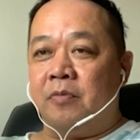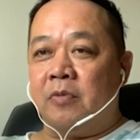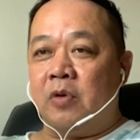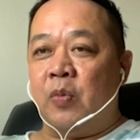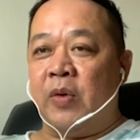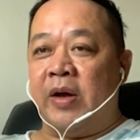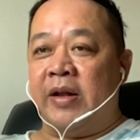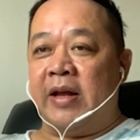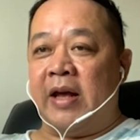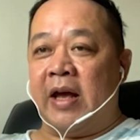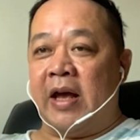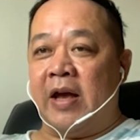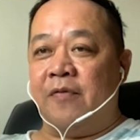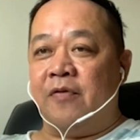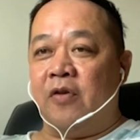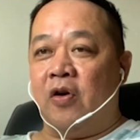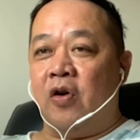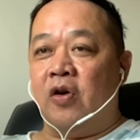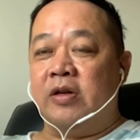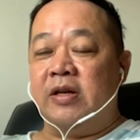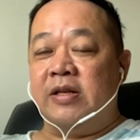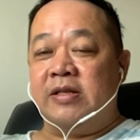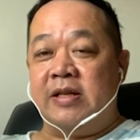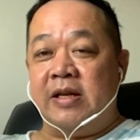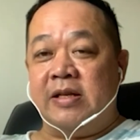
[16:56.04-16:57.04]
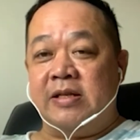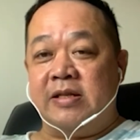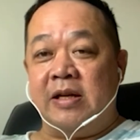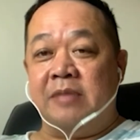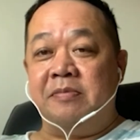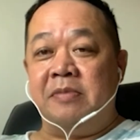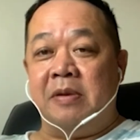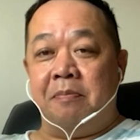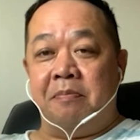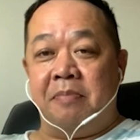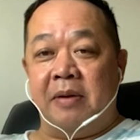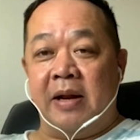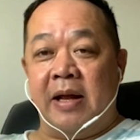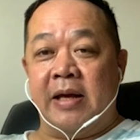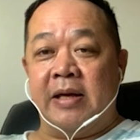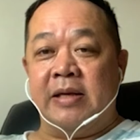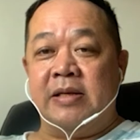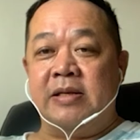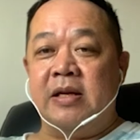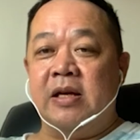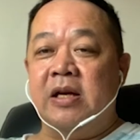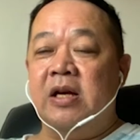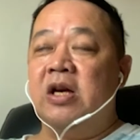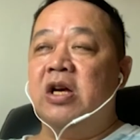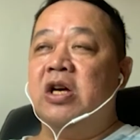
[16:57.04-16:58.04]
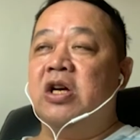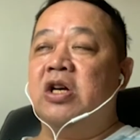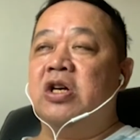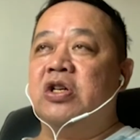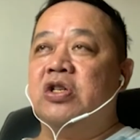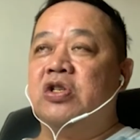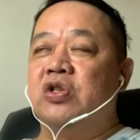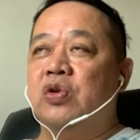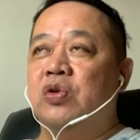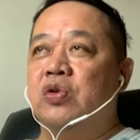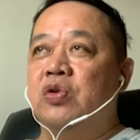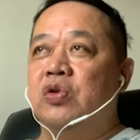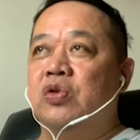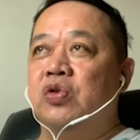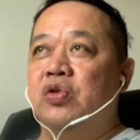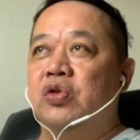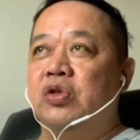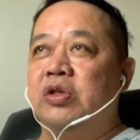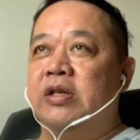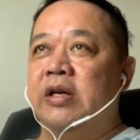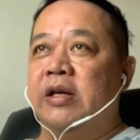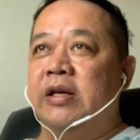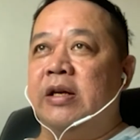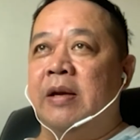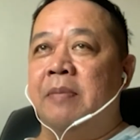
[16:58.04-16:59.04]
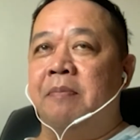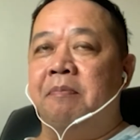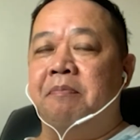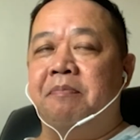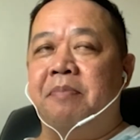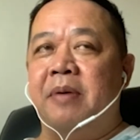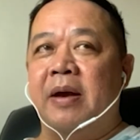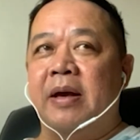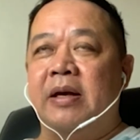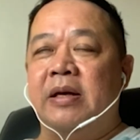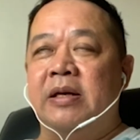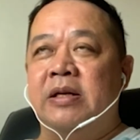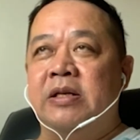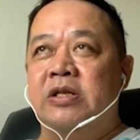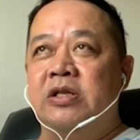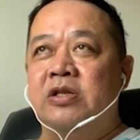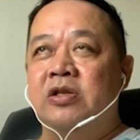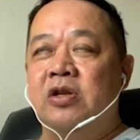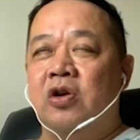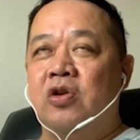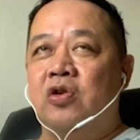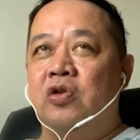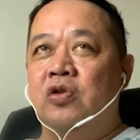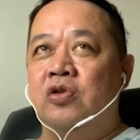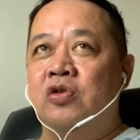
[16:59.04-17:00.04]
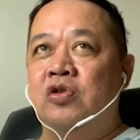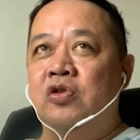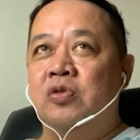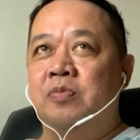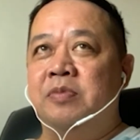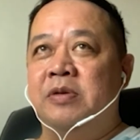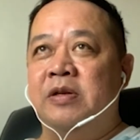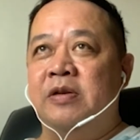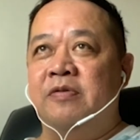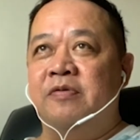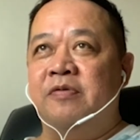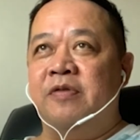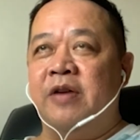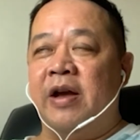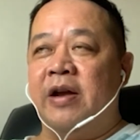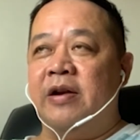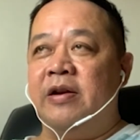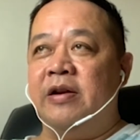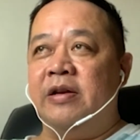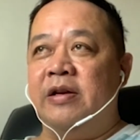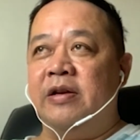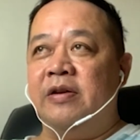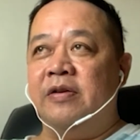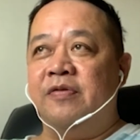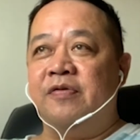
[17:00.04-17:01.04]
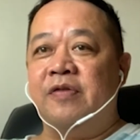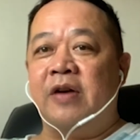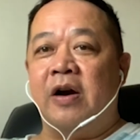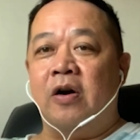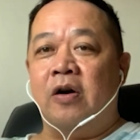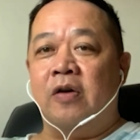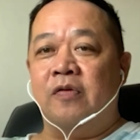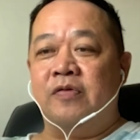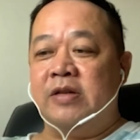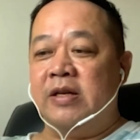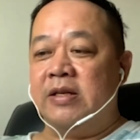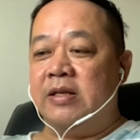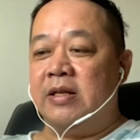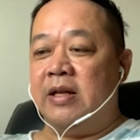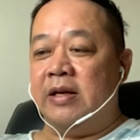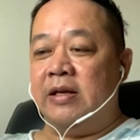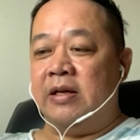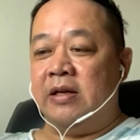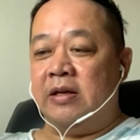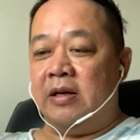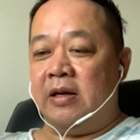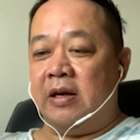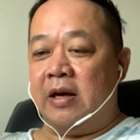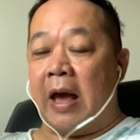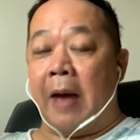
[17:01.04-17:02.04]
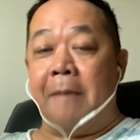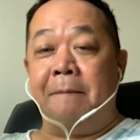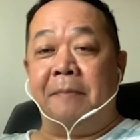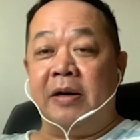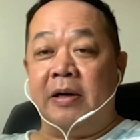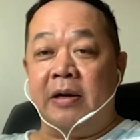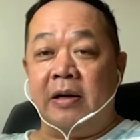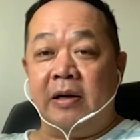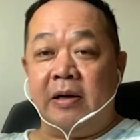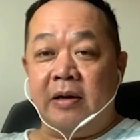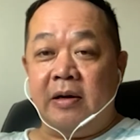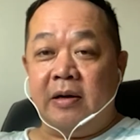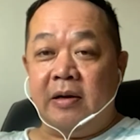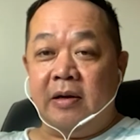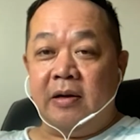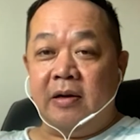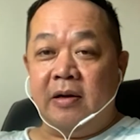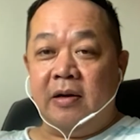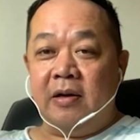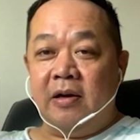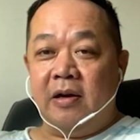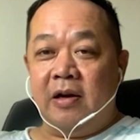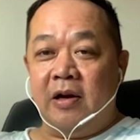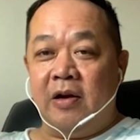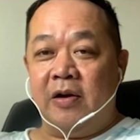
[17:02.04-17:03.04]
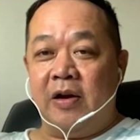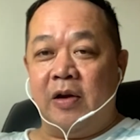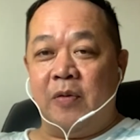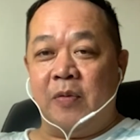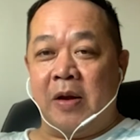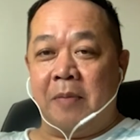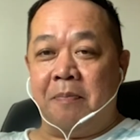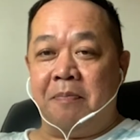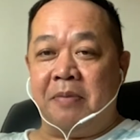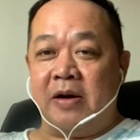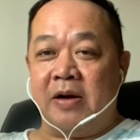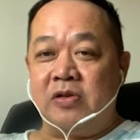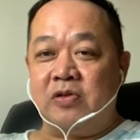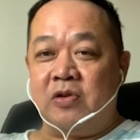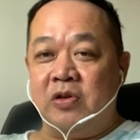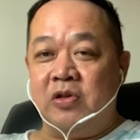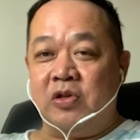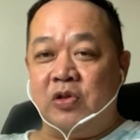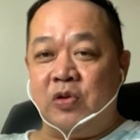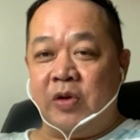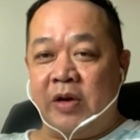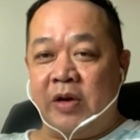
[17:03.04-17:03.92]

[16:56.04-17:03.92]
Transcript: where they have all the system in place, so the impact is not going to be very far off, just like Apple, all right, when passed on to